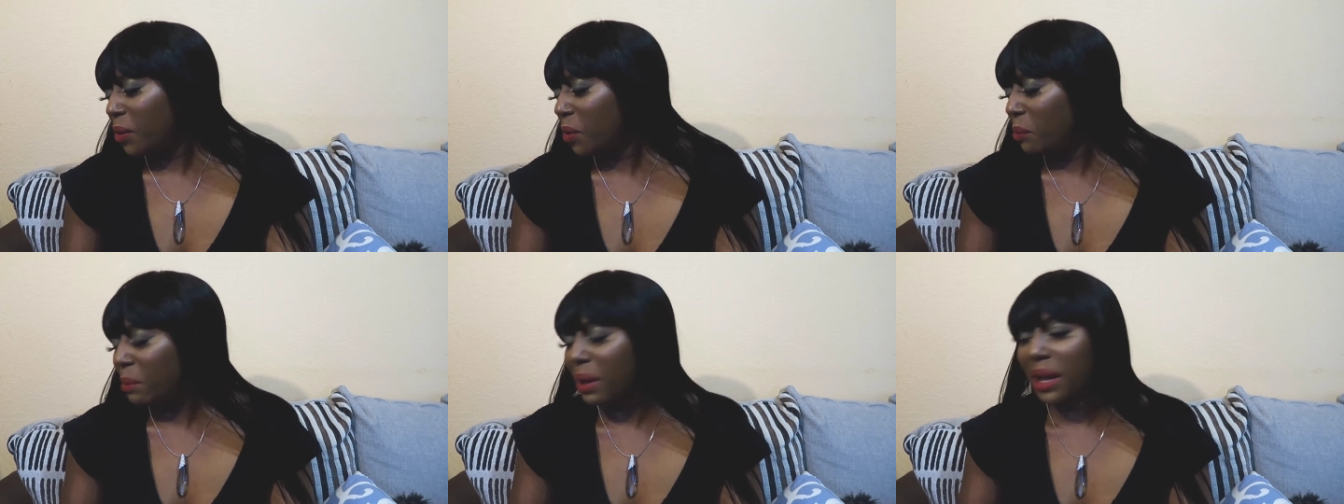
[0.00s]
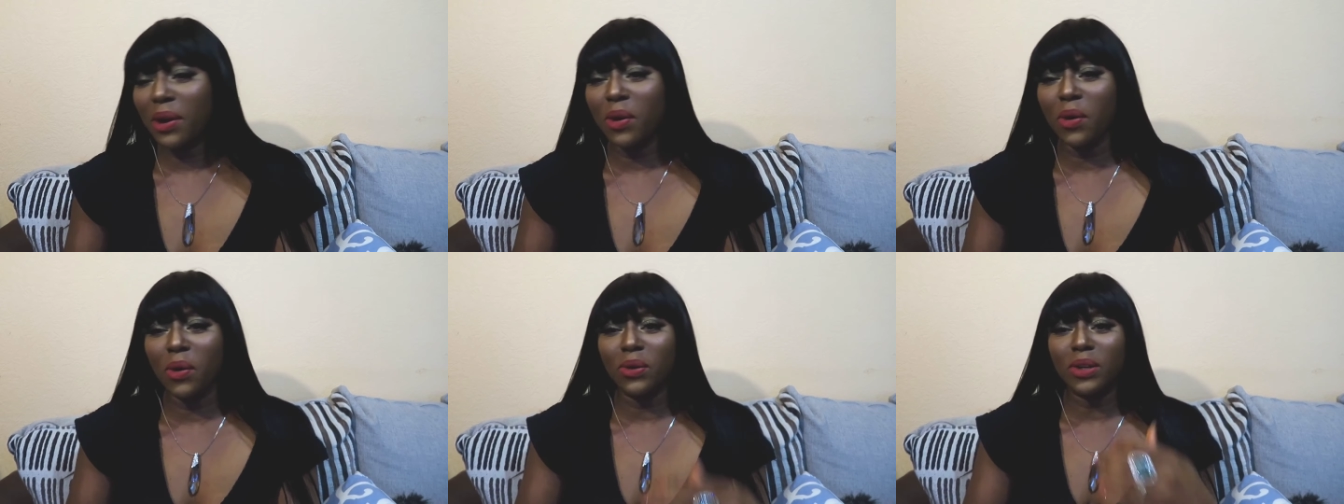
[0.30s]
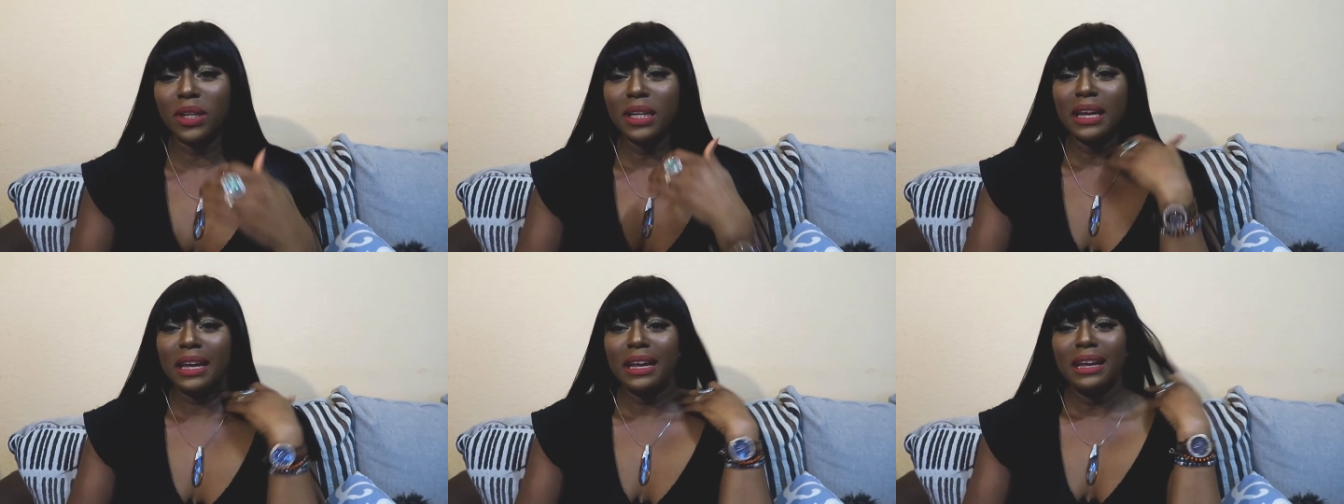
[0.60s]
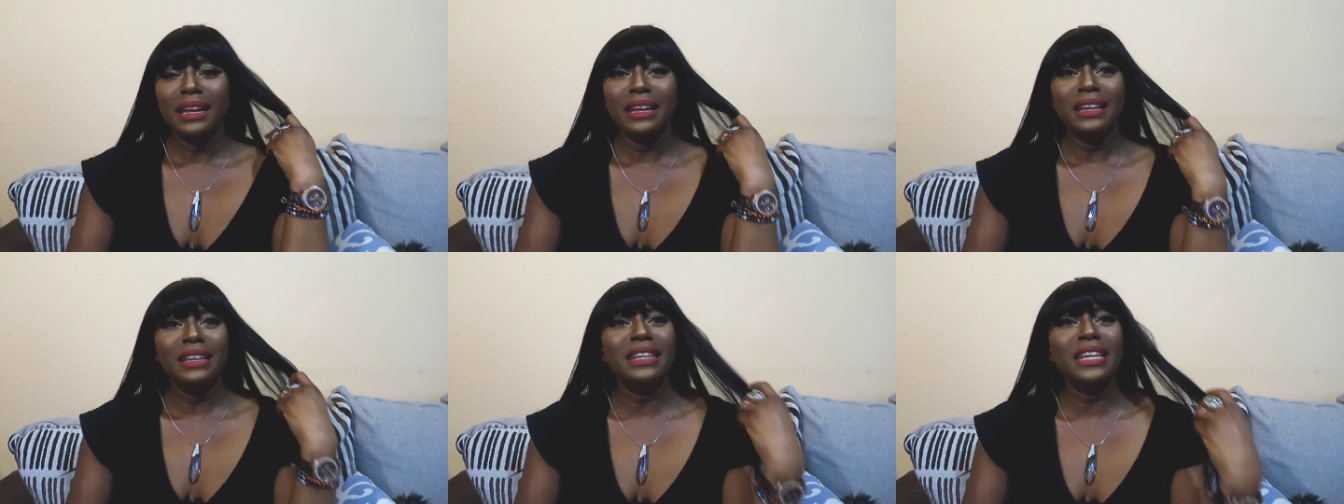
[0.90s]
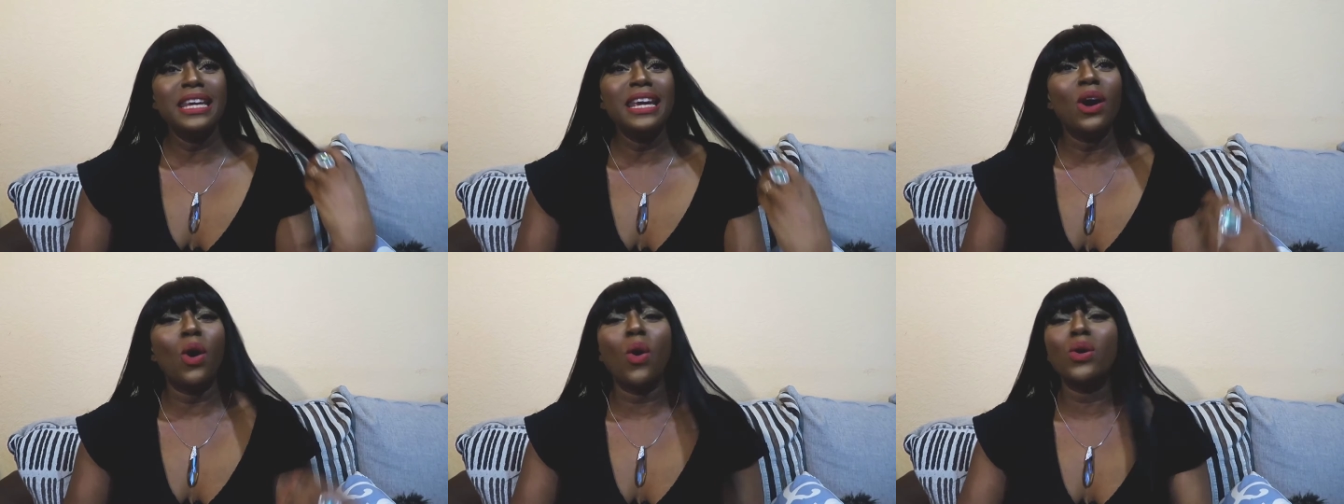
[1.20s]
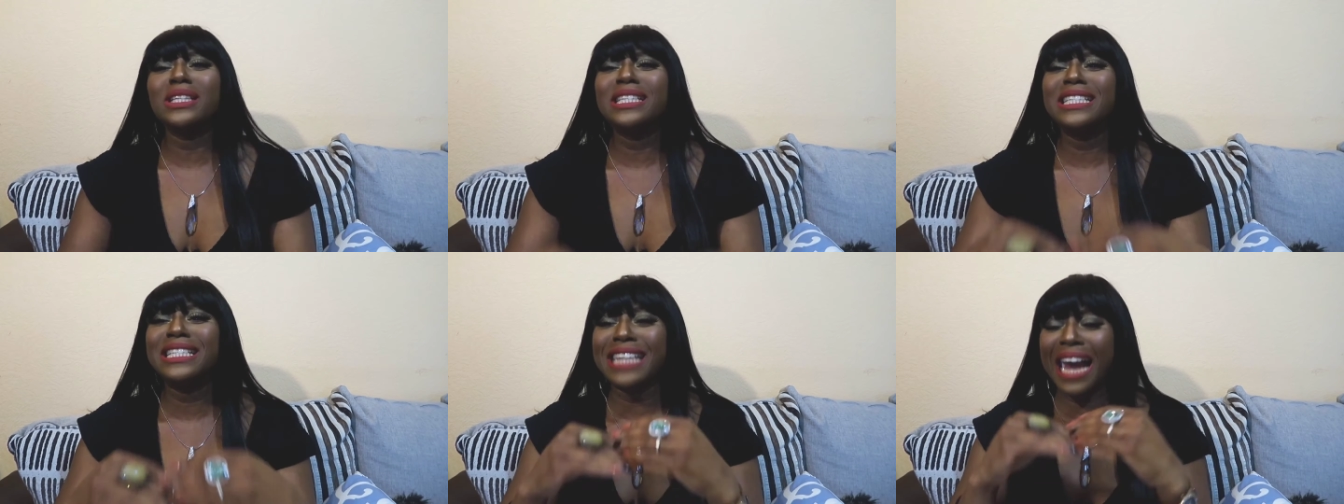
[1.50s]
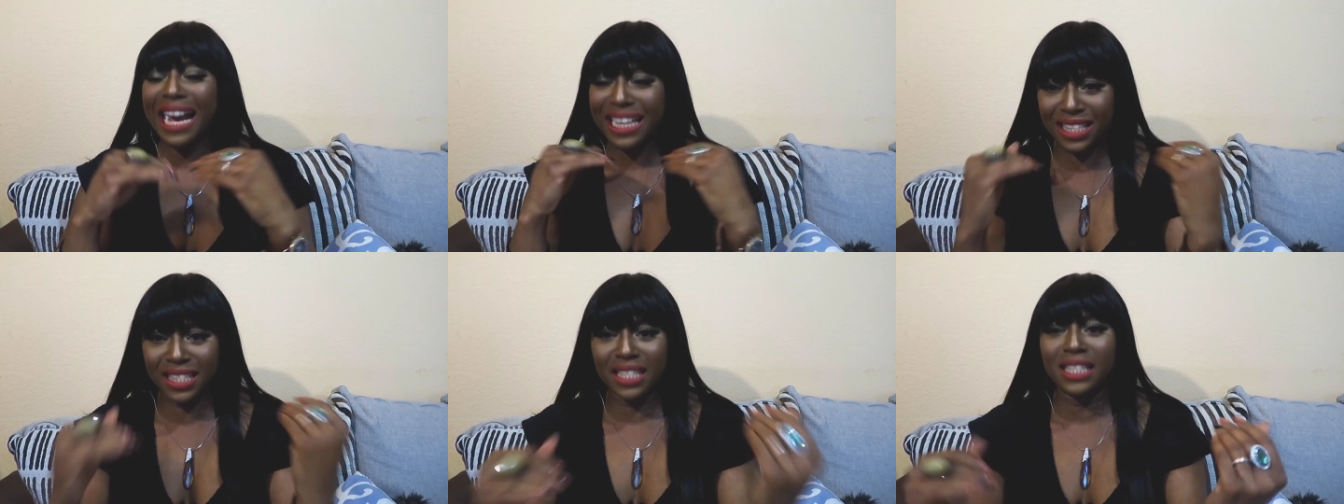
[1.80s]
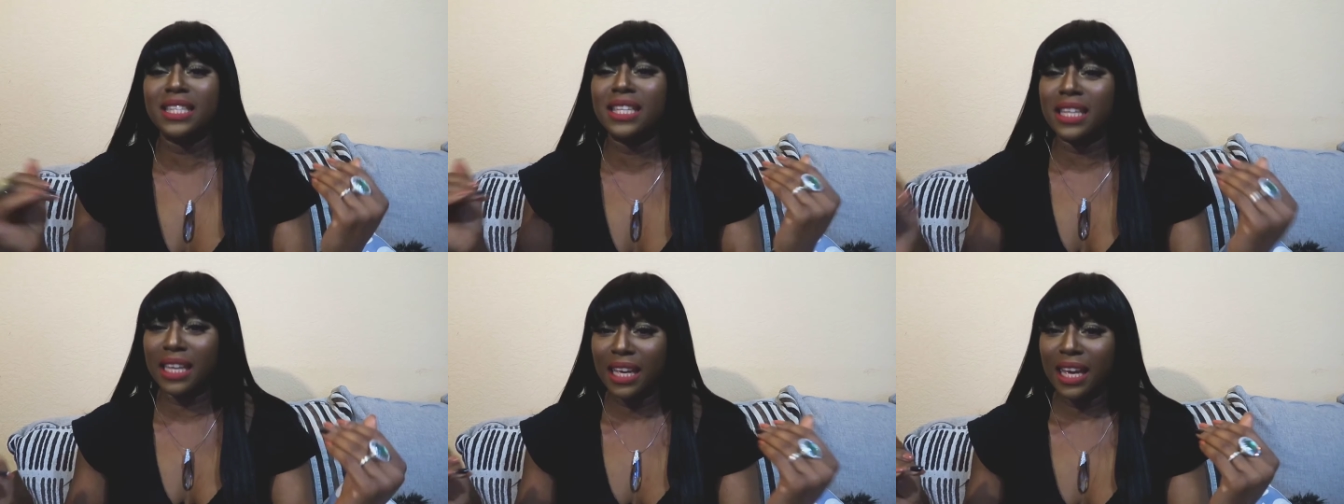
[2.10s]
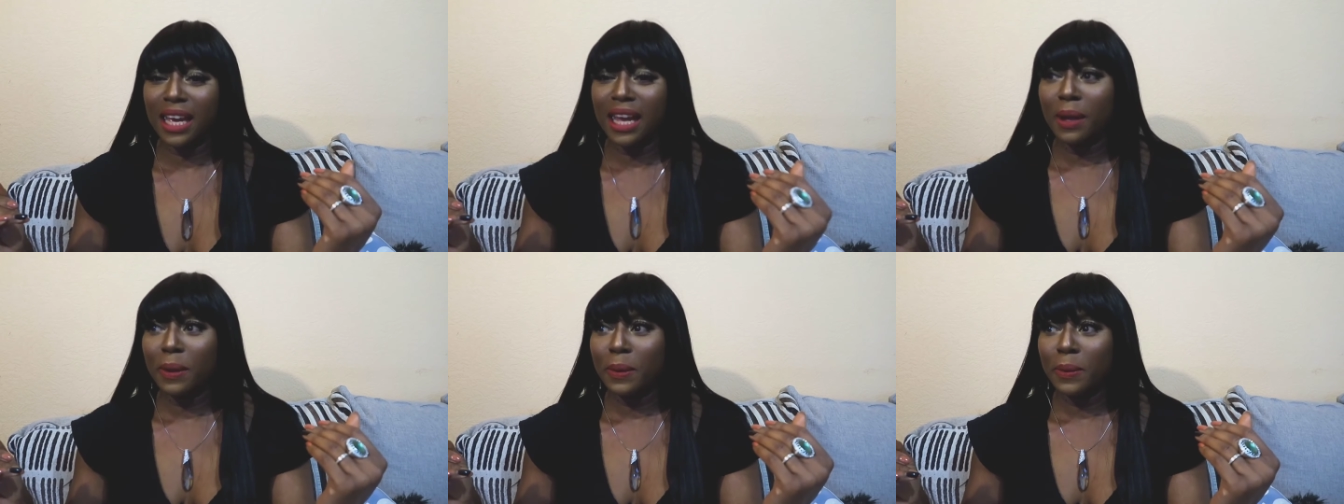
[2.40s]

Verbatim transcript: Oh my God. The audacity.